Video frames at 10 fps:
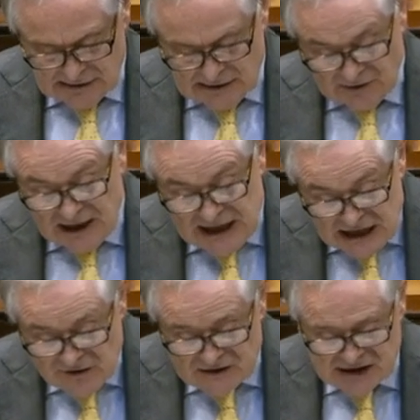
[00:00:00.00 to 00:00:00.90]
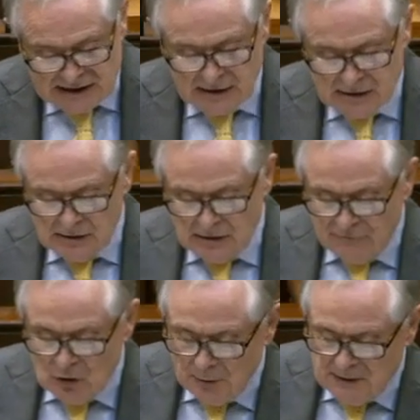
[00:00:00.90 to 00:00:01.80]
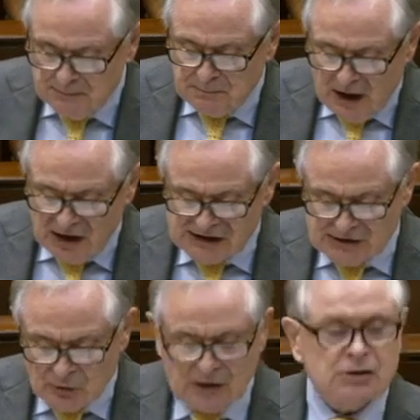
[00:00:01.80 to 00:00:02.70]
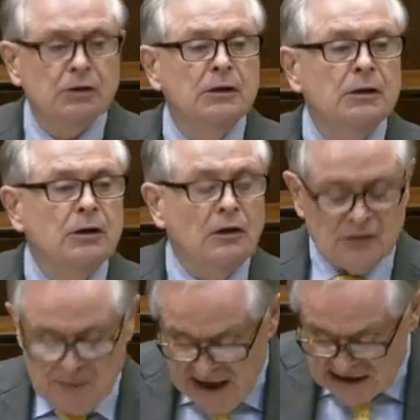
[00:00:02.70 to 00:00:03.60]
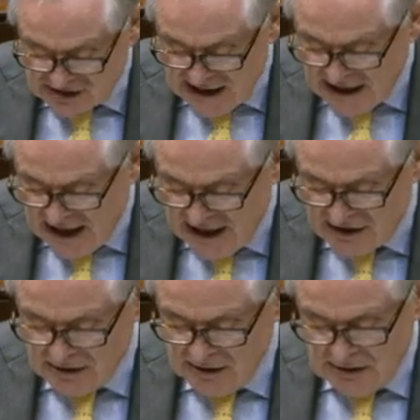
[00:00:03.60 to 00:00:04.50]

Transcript: The naivety of European policy to Russia over the past decade,